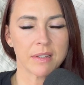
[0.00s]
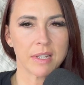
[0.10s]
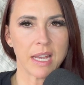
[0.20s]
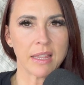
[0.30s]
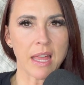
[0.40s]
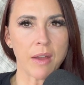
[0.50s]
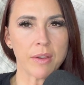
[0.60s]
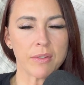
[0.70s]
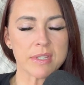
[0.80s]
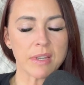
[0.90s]

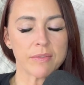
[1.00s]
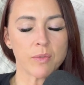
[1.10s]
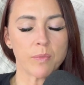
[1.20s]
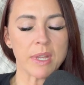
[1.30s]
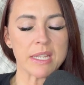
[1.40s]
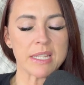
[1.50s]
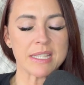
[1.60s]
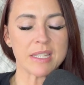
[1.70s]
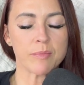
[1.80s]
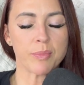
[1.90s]
Allowing yourself to witness
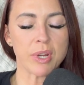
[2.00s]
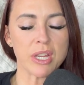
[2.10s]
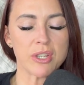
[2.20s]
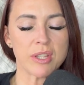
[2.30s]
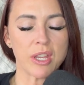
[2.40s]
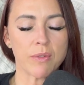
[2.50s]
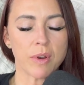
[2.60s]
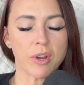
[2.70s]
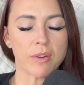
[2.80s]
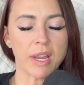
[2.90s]
this bridge that you
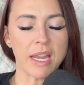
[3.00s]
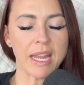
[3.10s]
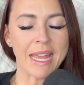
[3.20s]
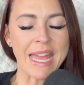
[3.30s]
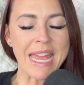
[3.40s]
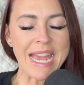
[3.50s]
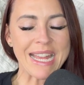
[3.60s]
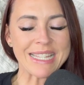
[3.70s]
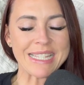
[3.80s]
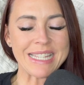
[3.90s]
are creating
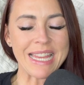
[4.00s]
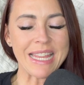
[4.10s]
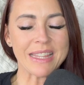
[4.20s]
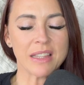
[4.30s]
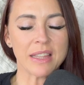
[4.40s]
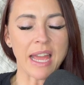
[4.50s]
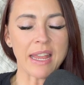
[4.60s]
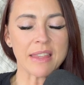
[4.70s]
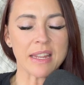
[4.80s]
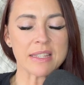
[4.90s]
and seeing the
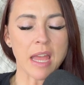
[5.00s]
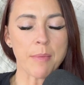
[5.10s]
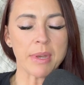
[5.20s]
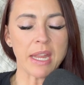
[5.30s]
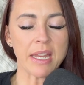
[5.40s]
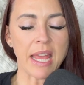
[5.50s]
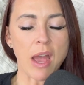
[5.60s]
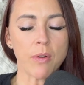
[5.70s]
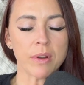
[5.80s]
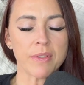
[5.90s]
light that is emanating
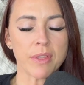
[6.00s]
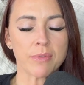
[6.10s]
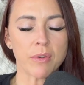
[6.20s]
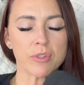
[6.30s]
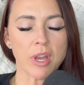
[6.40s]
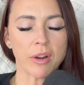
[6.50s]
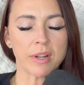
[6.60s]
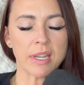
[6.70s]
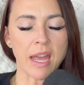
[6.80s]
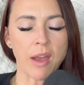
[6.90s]
out of the throat
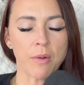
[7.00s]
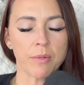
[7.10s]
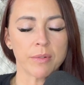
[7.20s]
chakra now.